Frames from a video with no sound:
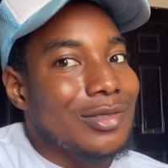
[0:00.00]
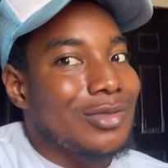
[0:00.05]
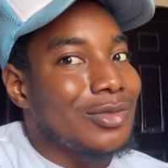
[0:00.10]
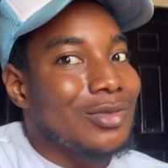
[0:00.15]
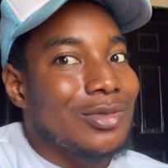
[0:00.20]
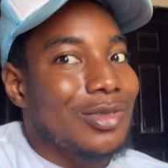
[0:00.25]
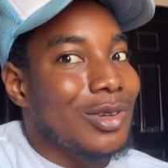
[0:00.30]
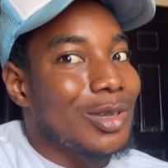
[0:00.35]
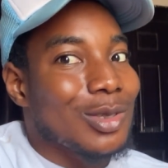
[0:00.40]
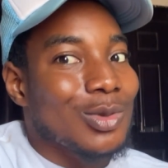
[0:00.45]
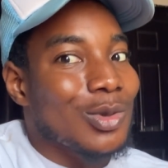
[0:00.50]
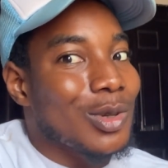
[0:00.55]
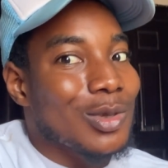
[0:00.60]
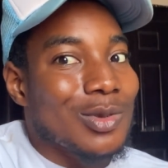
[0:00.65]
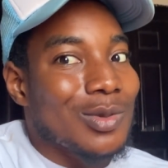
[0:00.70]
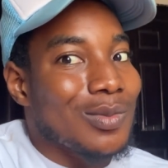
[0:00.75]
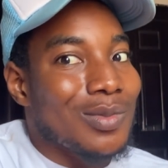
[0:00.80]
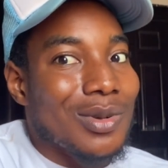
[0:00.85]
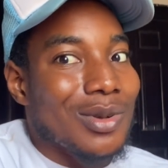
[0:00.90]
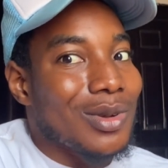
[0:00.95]
You just want
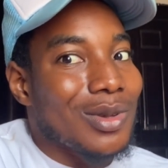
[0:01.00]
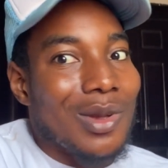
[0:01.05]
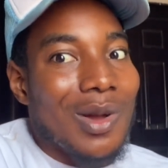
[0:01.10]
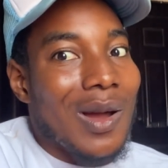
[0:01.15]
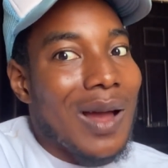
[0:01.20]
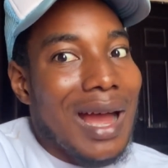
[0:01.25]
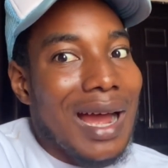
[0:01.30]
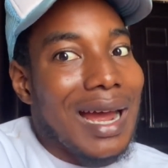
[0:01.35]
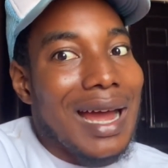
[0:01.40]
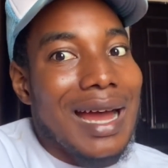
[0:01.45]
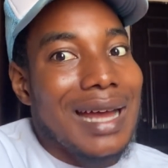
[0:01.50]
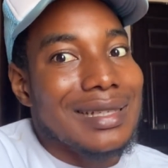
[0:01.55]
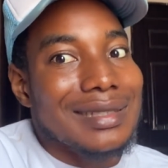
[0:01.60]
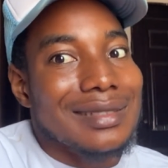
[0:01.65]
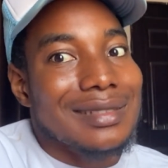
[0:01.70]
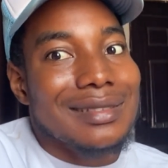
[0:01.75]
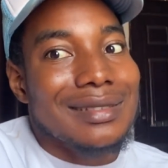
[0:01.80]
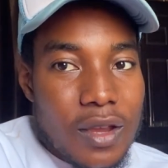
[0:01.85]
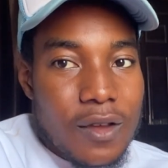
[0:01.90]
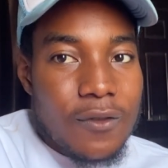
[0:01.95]
to blow your account.
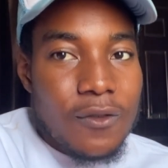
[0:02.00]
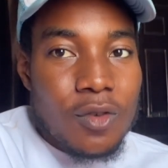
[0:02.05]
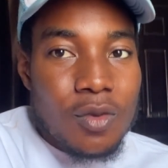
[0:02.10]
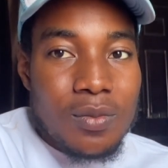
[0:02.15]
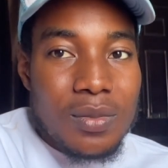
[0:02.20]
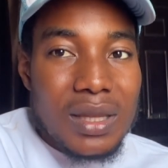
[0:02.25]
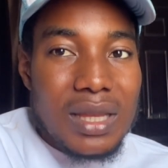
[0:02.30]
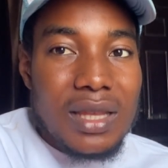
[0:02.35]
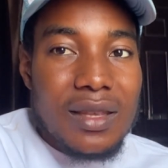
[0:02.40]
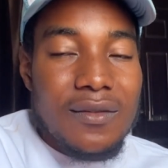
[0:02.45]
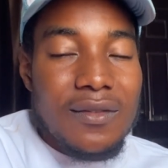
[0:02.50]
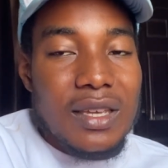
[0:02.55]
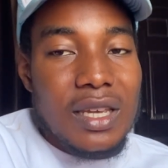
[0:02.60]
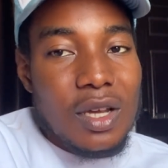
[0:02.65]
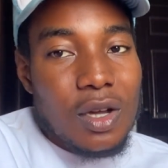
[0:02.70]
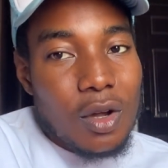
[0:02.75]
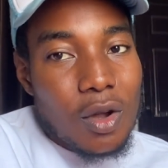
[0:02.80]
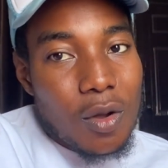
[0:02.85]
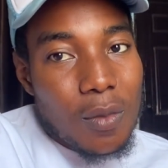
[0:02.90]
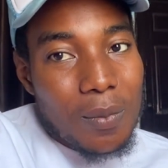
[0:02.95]
If you believe
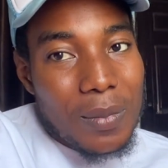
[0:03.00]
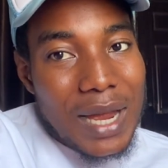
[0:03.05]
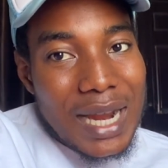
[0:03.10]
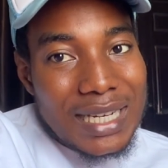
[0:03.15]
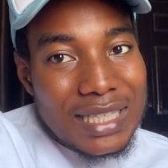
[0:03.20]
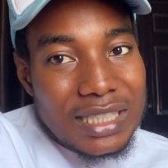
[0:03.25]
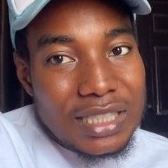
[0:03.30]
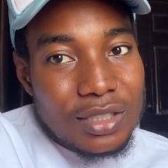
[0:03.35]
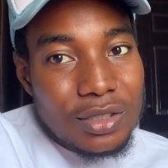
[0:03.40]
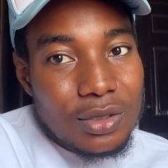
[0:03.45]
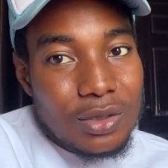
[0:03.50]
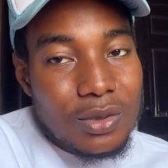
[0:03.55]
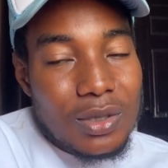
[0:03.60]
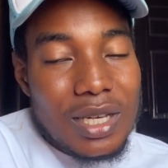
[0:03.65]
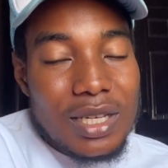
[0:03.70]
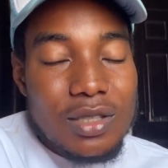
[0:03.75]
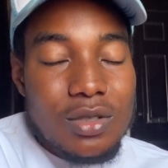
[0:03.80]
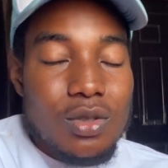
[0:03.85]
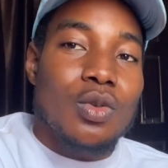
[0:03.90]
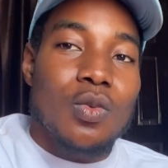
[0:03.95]
in compound
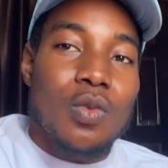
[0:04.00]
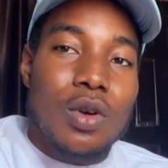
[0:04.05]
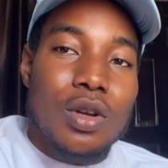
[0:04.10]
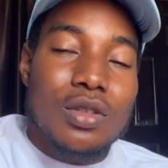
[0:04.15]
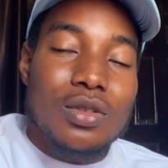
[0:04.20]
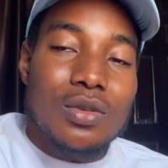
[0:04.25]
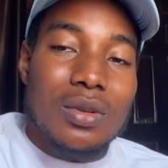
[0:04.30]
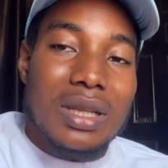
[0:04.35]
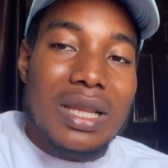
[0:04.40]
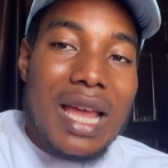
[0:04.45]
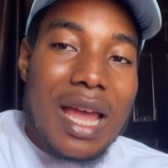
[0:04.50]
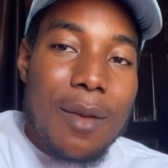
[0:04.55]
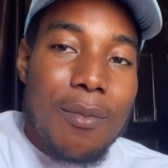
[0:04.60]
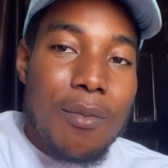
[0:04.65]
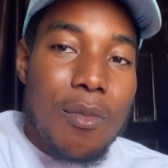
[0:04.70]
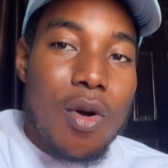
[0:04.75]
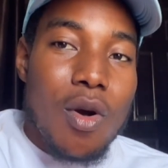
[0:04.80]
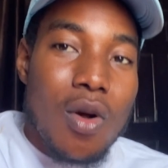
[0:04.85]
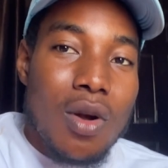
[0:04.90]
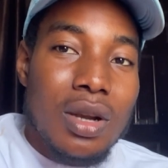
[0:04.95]
interest, you want to learn
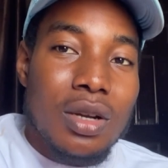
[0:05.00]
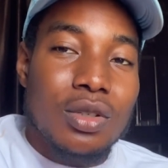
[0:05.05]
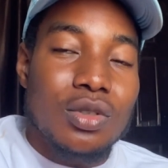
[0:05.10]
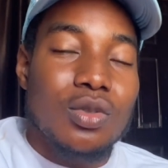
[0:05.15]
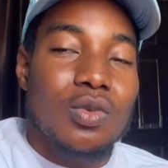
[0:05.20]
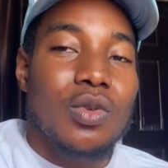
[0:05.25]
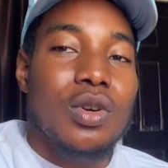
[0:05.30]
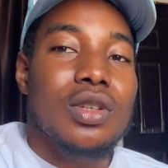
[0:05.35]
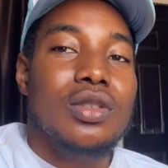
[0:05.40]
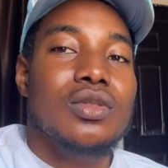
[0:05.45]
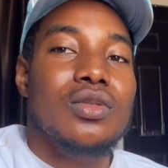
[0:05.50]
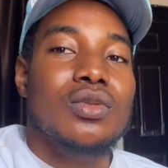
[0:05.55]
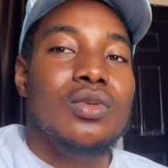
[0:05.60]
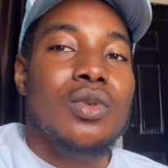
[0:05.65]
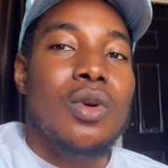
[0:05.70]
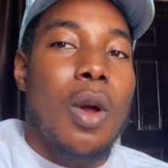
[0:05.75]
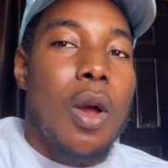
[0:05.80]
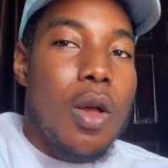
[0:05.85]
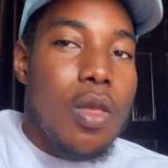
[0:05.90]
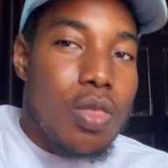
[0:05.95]
more, you want to
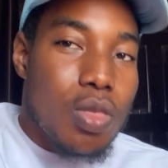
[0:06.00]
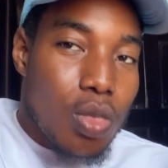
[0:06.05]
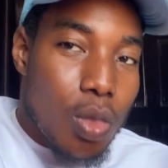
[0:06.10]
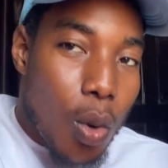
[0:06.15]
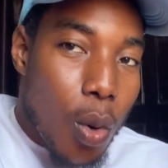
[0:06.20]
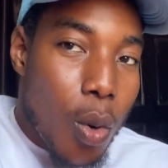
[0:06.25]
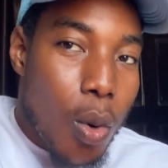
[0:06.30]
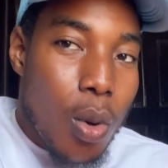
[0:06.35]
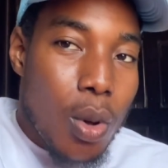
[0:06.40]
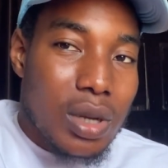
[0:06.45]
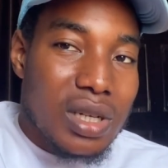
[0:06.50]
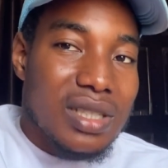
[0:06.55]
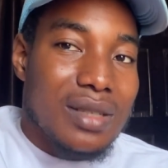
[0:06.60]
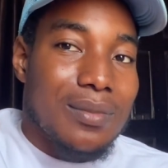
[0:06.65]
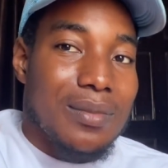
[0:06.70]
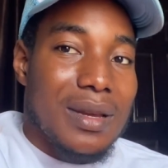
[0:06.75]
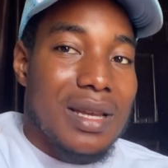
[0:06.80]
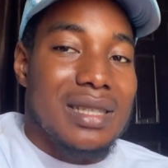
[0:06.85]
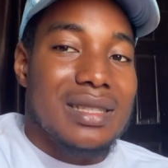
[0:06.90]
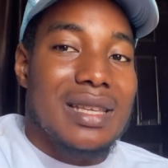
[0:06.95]
know the
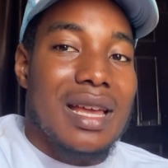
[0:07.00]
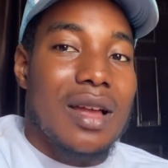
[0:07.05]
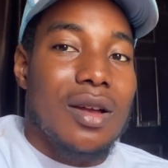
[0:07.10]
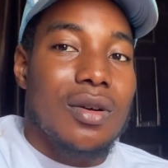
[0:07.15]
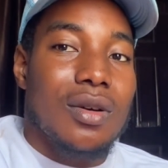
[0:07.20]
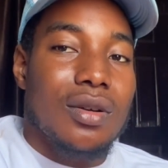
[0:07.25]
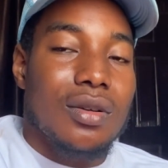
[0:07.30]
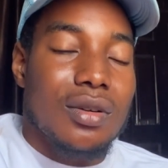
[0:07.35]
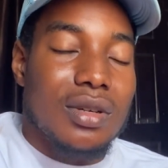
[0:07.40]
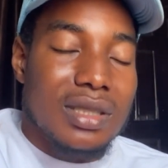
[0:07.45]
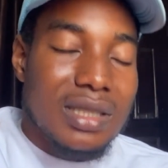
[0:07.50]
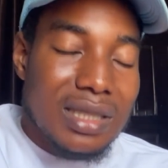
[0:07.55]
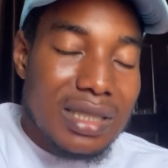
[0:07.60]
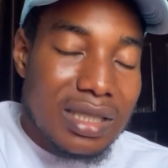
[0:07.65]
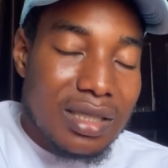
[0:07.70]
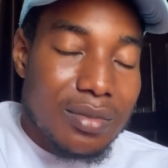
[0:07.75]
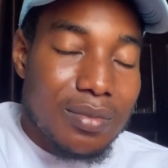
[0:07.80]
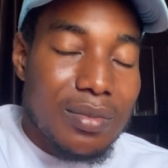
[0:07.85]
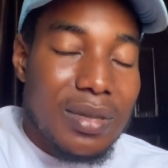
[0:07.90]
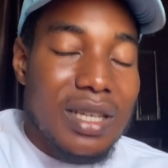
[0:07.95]
best psychology,
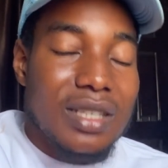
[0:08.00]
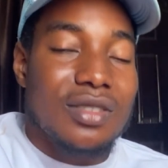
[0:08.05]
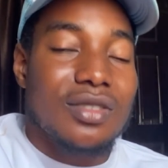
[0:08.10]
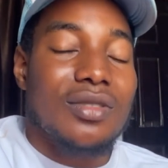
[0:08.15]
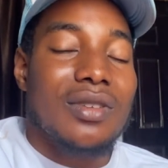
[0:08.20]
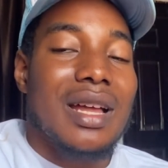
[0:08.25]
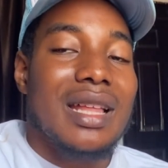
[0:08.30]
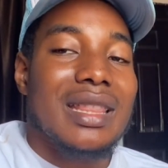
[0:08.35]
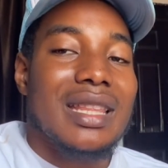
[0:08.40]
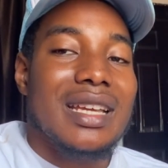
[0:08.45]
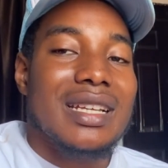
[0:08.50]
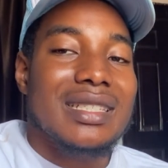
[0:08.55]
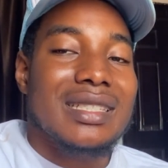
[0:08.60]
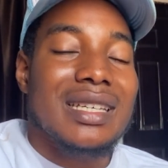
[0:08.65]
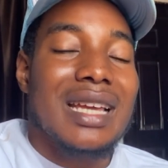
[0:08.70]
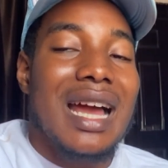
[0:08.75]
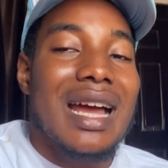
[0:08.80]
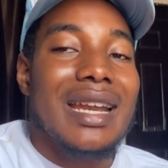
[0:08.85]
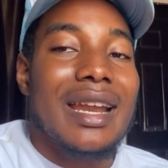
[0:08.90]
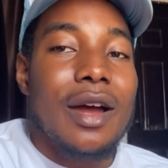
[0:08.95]
the best
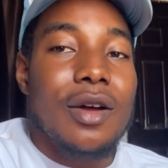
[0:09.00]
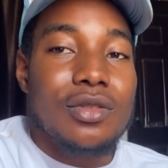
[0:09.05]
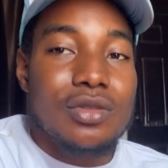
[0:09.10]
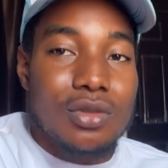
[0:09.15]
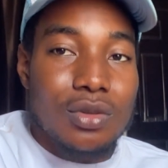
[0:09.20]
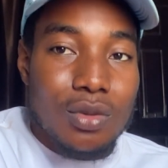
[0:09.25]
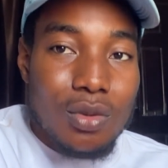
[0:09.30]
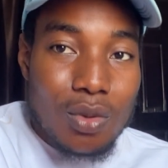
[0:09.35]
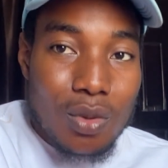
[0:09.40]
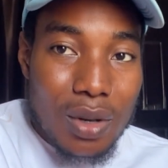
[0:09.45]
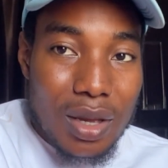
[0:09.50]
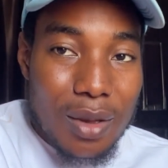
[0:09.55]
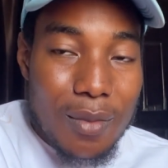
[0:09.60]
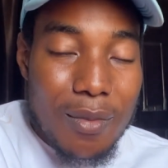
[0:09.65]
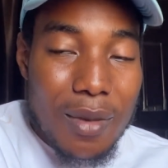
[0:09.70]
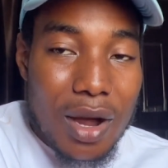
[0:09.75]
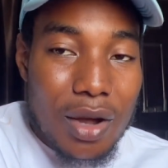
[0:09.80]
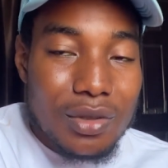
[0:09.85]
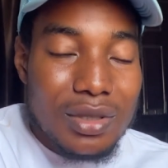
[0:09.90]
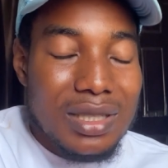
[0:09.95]
strategy and how to go
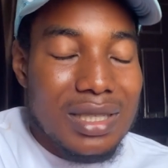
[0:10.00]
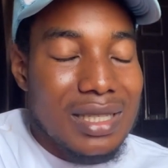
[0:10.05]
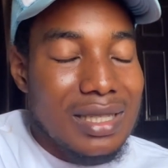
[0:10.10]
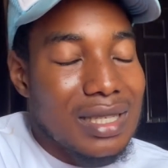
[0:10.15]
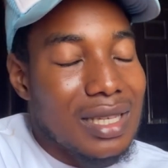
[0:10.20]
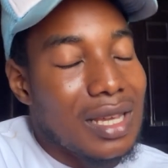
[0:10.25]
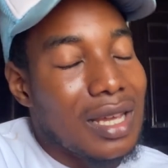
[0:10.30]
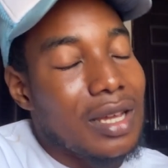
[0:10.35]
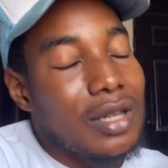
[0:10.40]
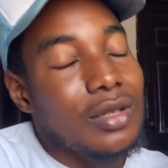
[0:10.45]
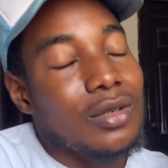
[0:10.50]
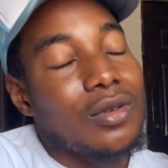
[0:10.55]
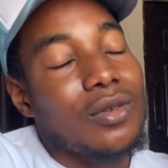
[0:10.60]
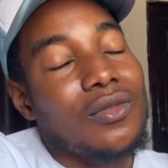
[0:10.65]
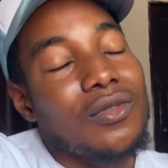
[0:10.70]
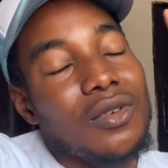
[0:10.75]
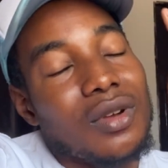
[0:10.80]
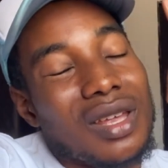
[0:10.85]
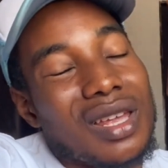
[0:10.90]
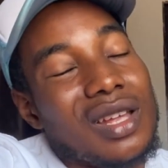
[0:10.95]
about it,
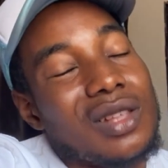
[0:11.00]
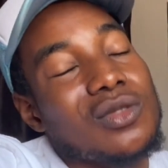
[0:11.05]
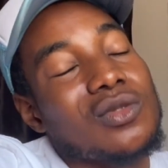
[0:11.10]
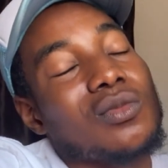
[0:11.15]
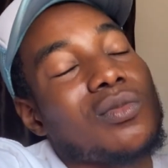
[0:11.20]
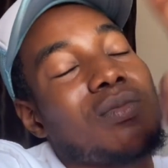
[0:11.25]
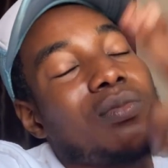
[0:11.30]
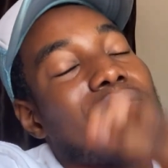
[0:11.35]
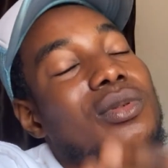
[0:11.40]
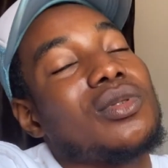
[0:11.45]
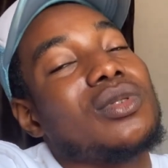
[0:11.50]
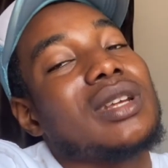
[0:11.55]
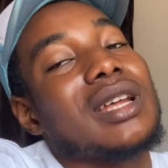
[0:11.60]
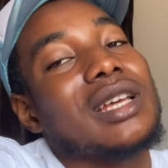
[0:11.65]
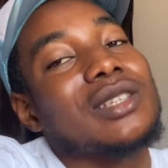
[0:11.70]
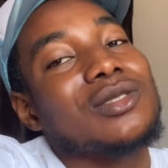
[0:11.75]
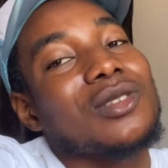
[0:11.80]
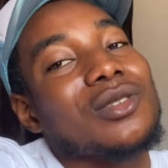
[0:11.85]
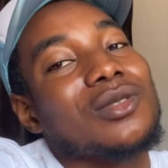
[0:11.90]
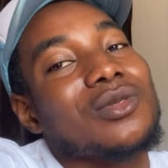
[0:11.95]
don't forget to blow
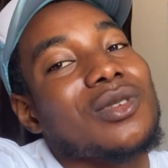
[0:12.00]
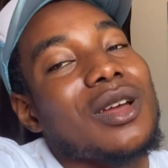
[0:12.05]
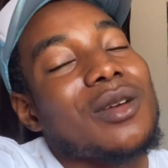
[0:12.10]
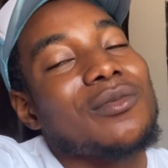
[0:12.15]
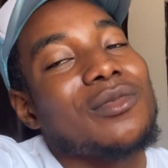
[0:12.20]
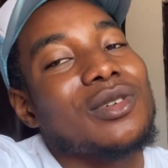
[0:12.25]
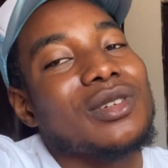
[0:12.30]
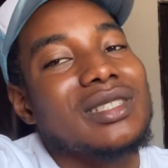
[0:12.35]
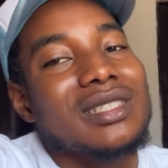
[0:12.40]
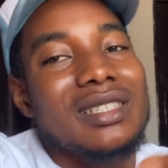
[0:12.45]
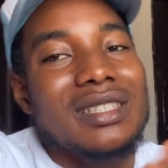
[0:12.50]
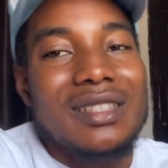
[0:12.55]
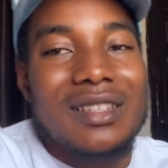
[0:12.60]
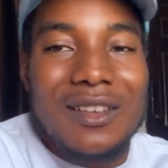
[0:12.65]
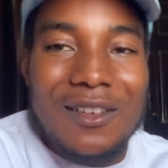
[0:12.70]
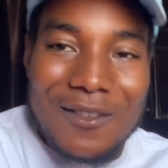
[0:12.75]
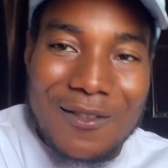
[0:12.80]
that subscribe button